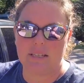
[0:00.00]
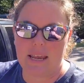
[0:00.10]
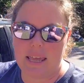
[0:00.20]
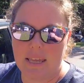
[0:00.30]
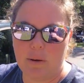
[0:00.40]

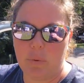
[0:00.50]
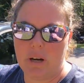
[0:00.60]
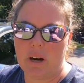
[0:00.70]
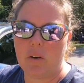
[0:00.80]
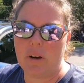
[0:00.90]
Today
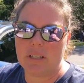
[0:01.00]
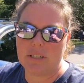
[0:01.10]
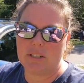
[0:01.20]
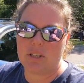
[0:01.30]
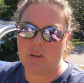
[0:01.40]
we are
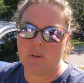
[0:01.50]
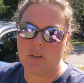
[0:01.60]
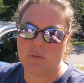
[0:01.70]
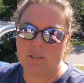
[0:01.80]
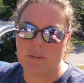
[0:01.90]
going to show
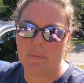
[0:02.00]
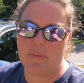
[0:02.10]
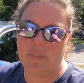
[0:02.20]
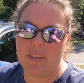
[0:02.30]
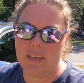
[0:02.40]
you
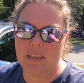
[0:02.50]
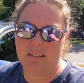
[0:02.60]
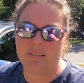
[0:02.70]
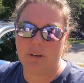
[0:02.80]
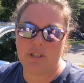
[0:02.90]
some of
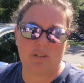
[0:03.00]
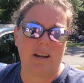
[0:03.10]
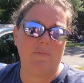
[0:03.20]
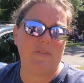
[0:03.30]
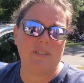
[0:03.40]
the
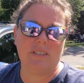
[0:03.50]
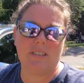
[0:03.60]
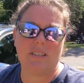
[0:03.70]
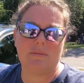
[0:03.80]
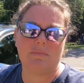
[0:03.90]
creature
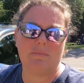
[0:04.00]
comforts.